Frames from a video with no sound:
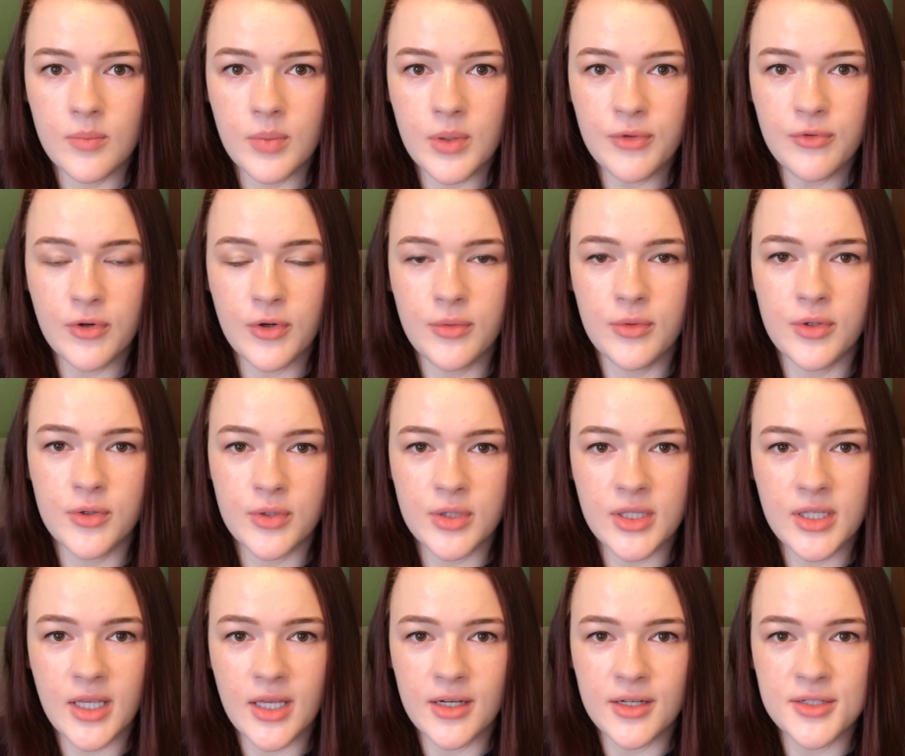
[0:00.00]
Before we
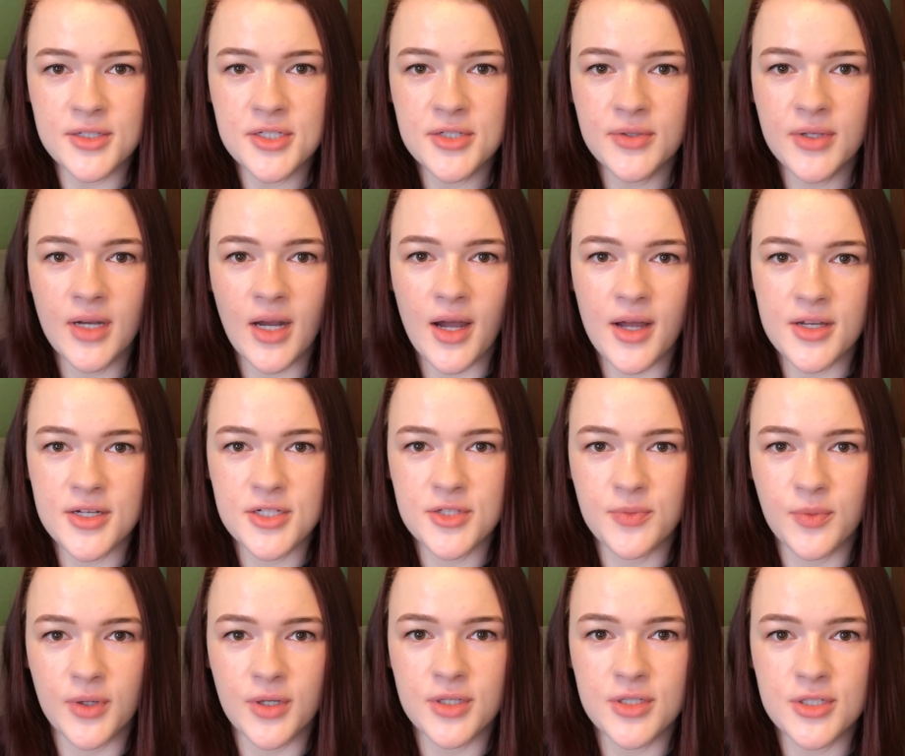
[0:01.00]
really get into it, I
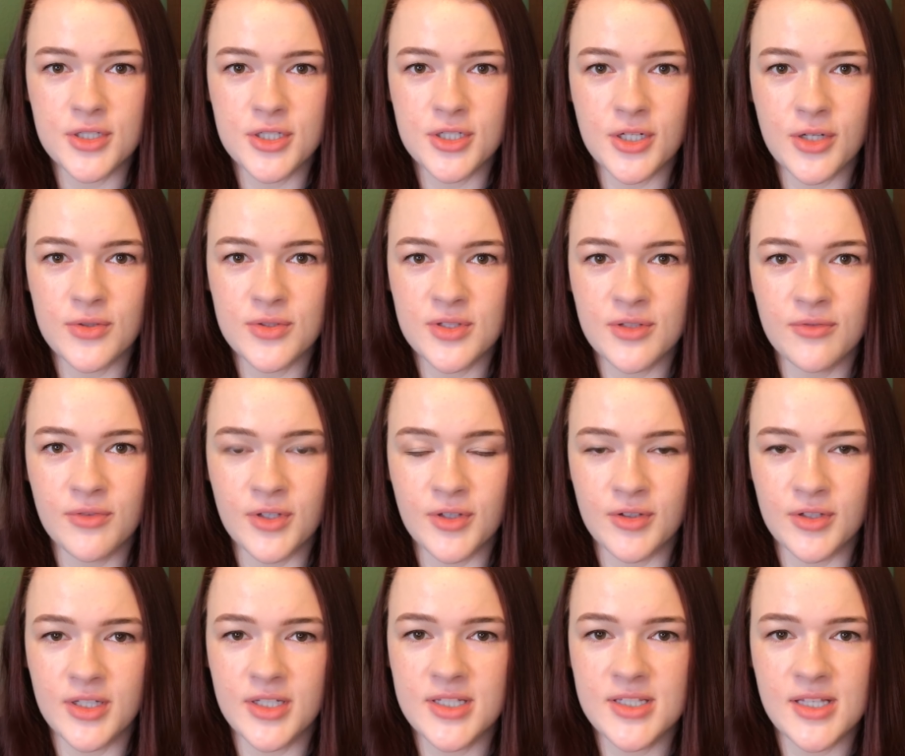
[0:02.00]
just wanted to show something
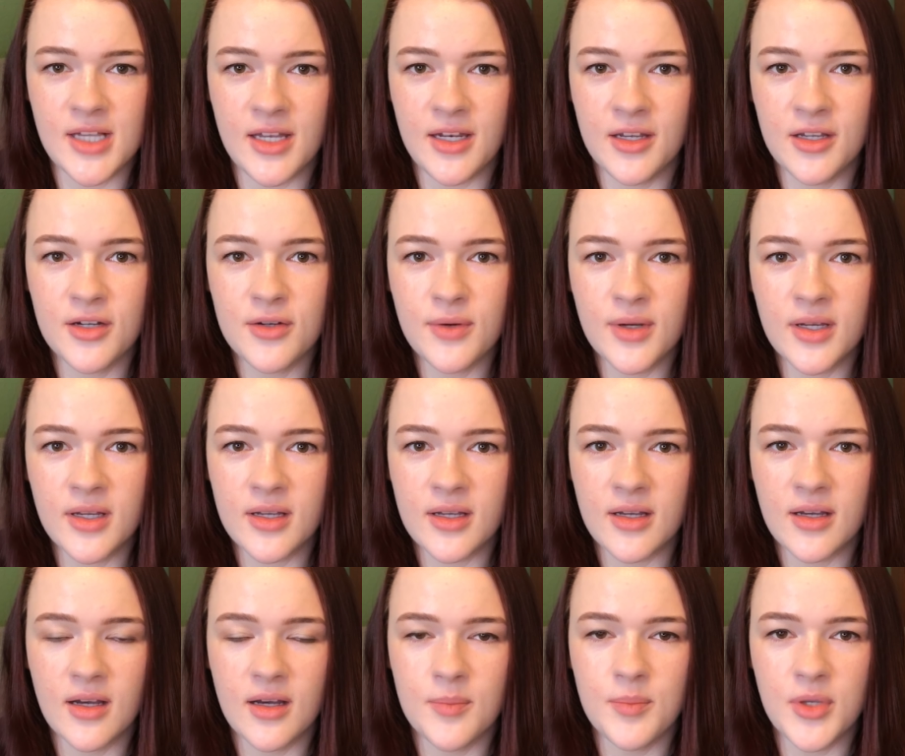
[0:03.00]
really exciting quick
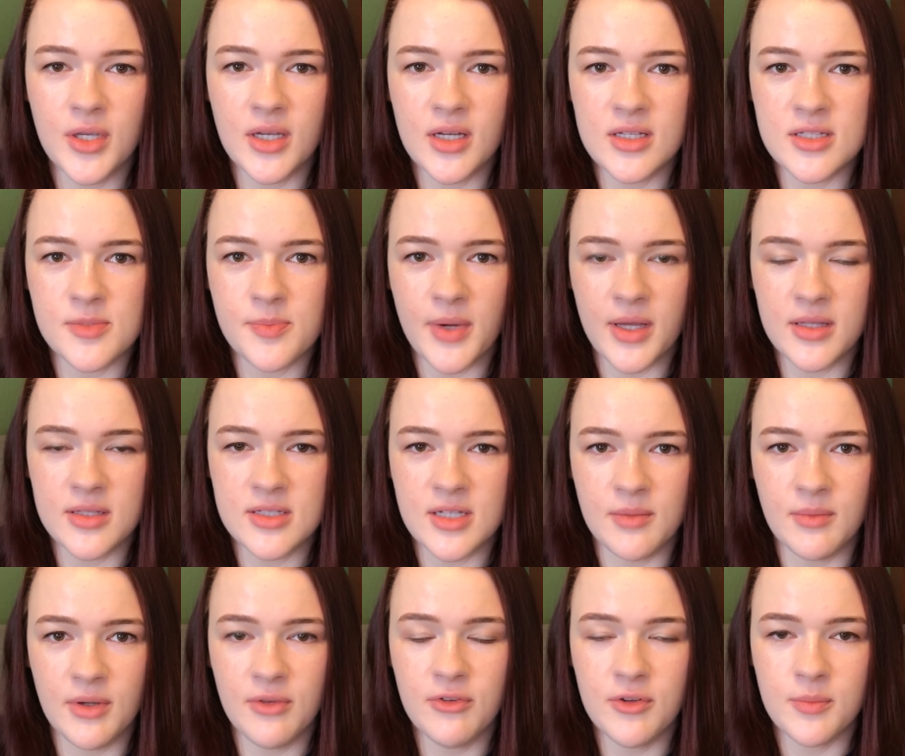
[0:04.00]
because by the
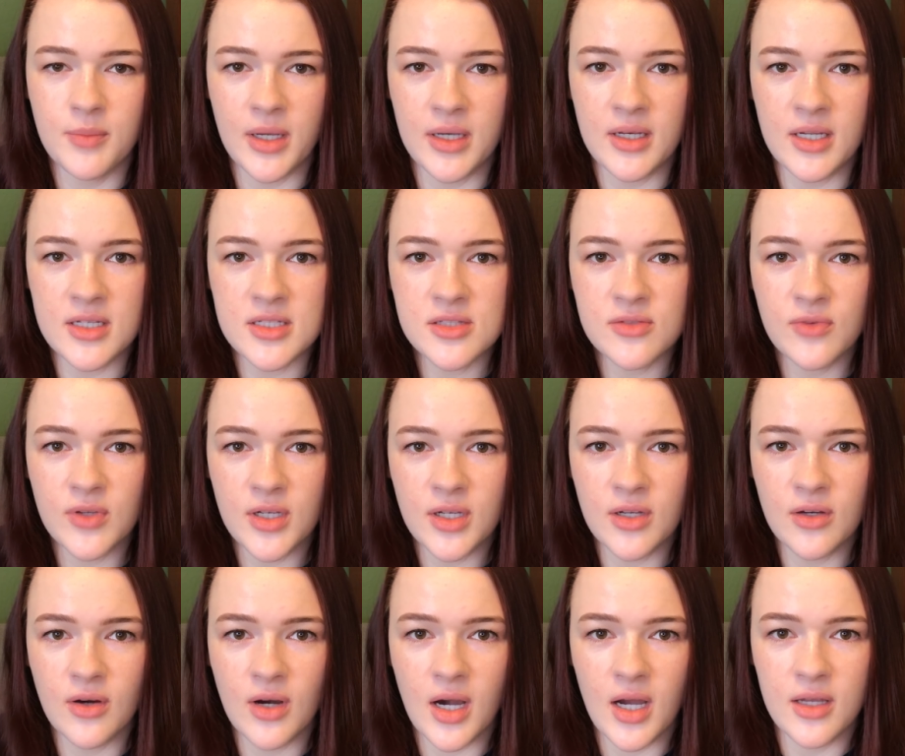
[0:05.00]
time I film my next
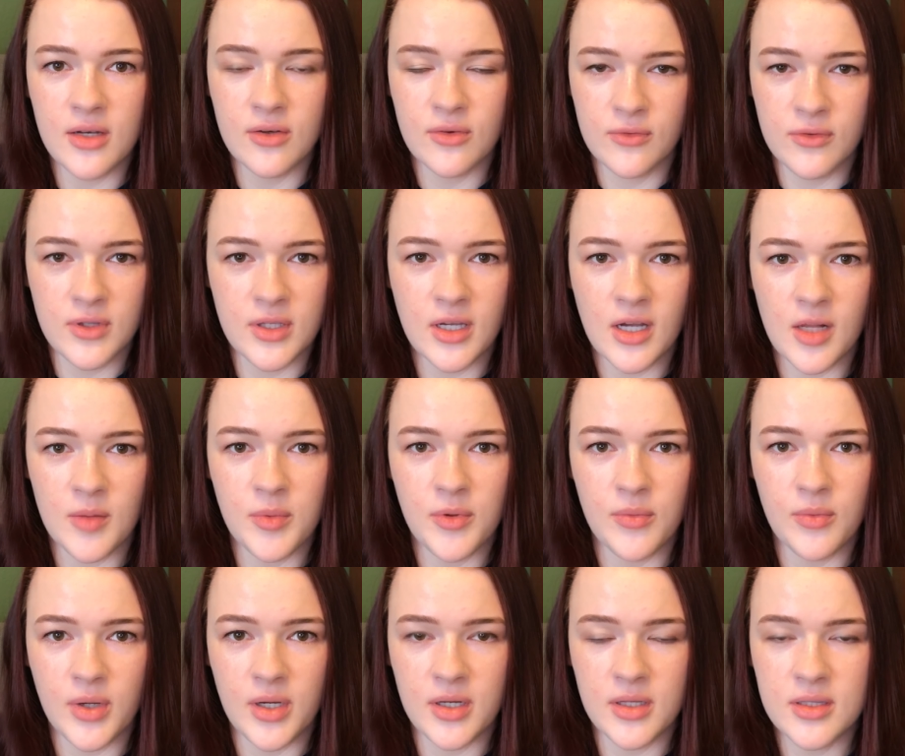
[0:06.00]
video, I don't think I'll be
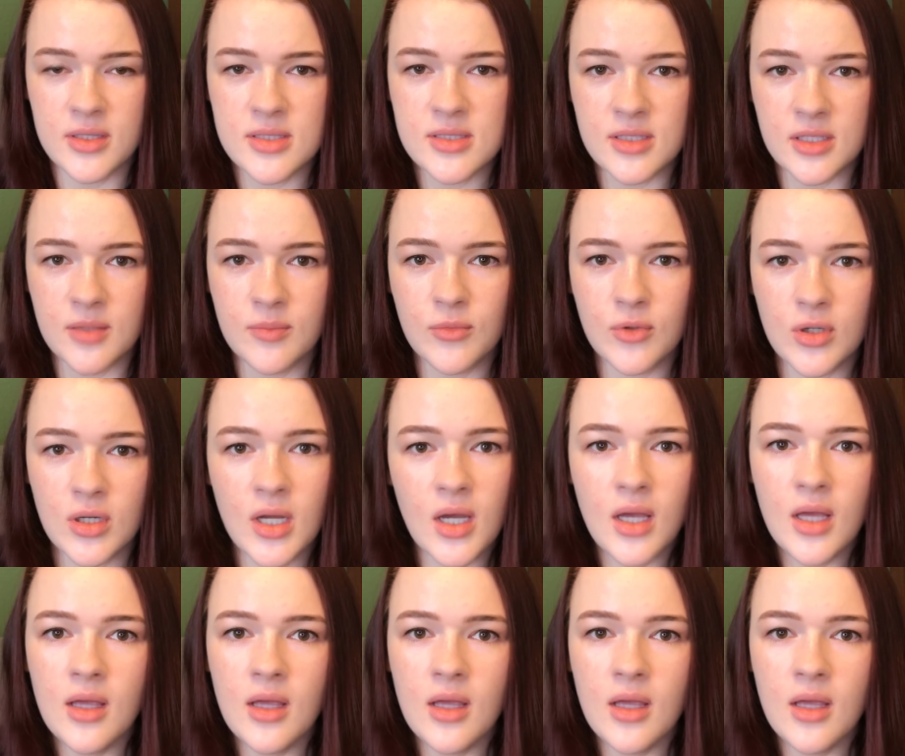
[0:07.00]
wearing this anymore.